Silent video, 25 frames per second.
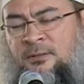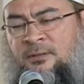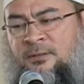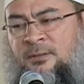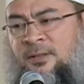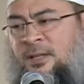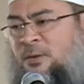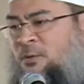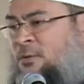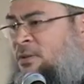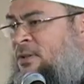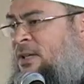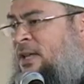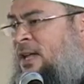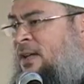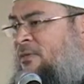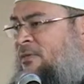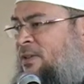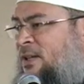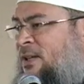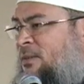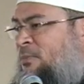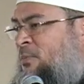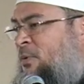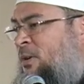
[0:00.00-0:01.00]
they wouldn't have
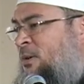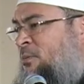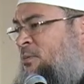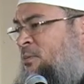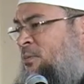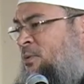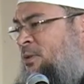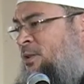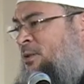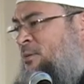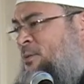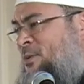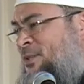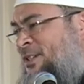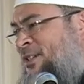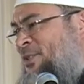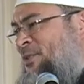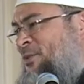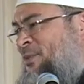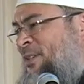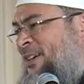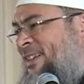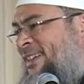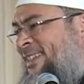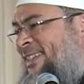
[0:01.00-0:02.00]
any problem with
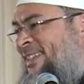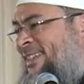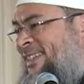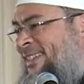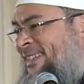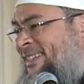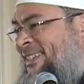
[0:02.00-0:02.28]
homosexuality.